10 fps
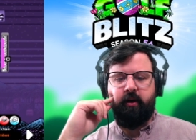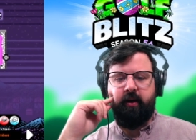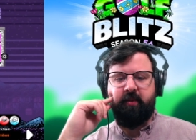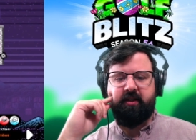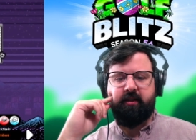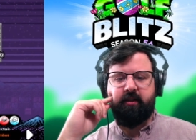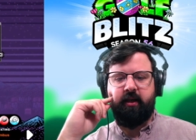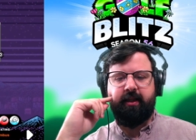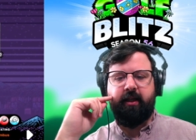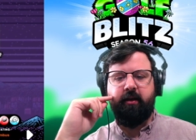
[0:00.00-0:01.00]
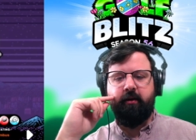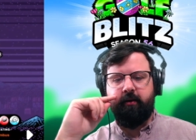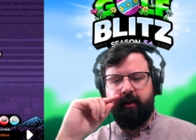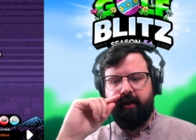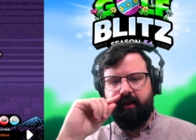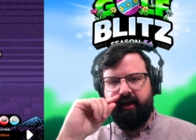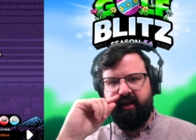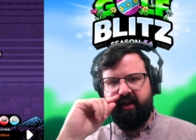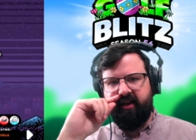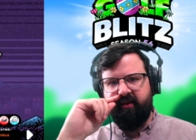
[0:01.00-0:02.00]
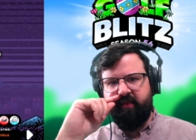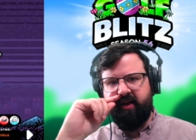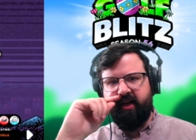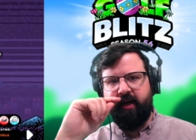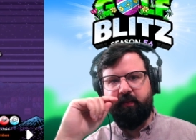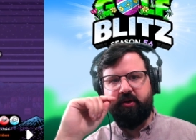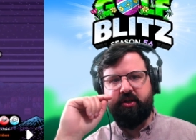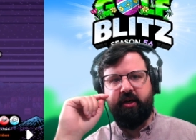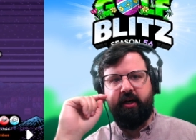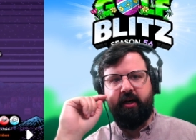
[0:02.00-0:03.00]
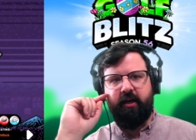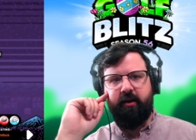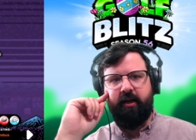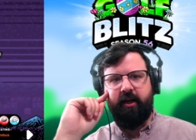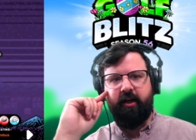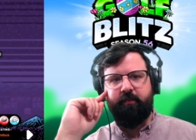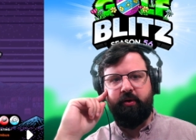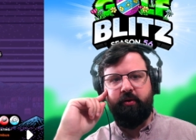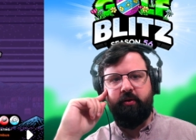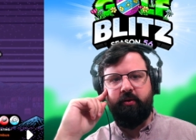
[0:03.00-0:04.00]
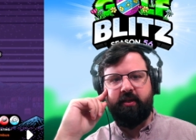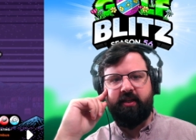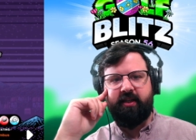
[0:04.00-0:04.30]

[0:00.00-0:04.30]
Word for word: Rhombus got the early lead here, bit up a shot up. Who